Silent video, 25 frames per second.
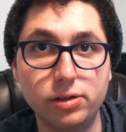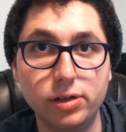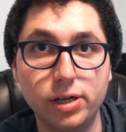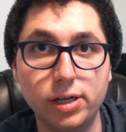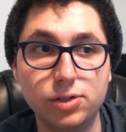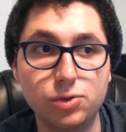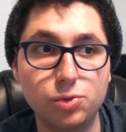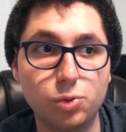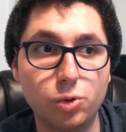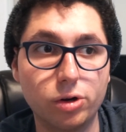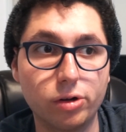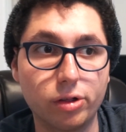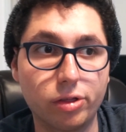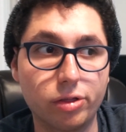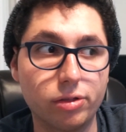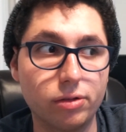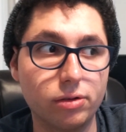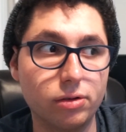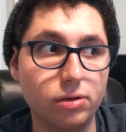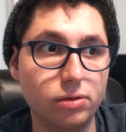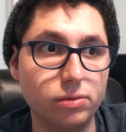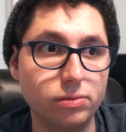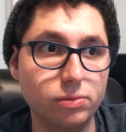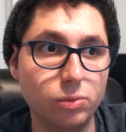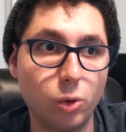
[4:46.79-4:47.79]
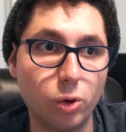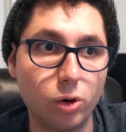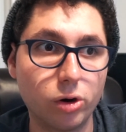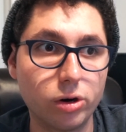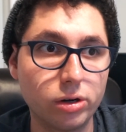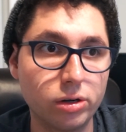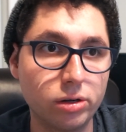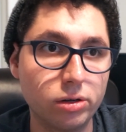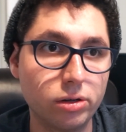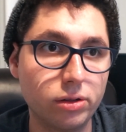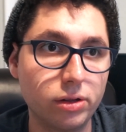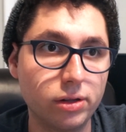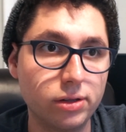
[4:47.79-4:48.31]
it's worth more
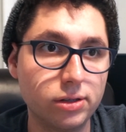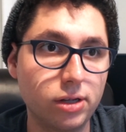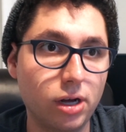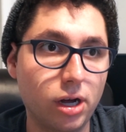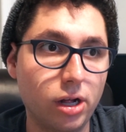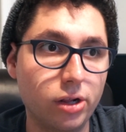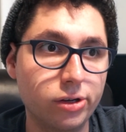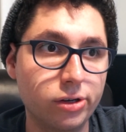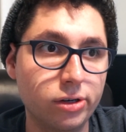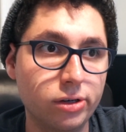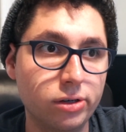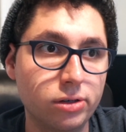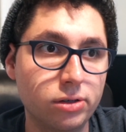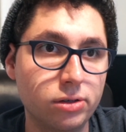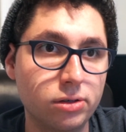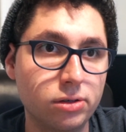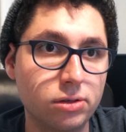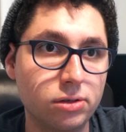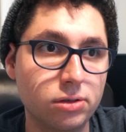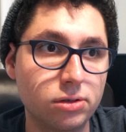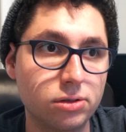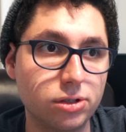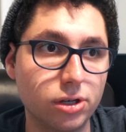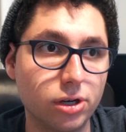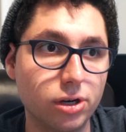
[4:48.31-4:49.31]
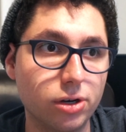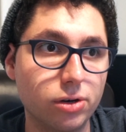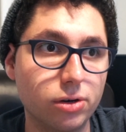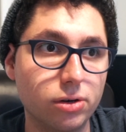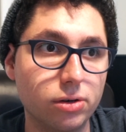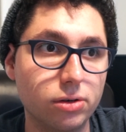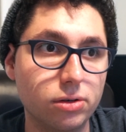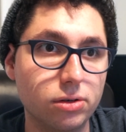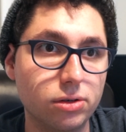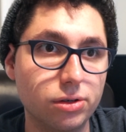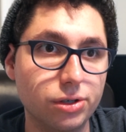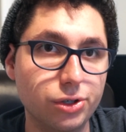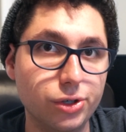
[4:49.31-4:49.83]
than a dollar. So
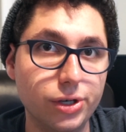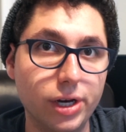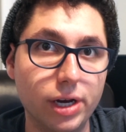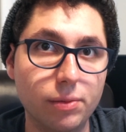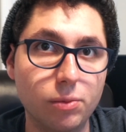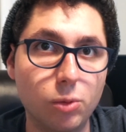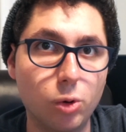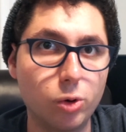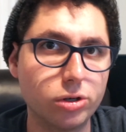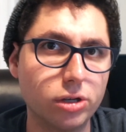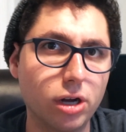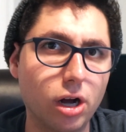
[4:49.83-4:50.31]
you get more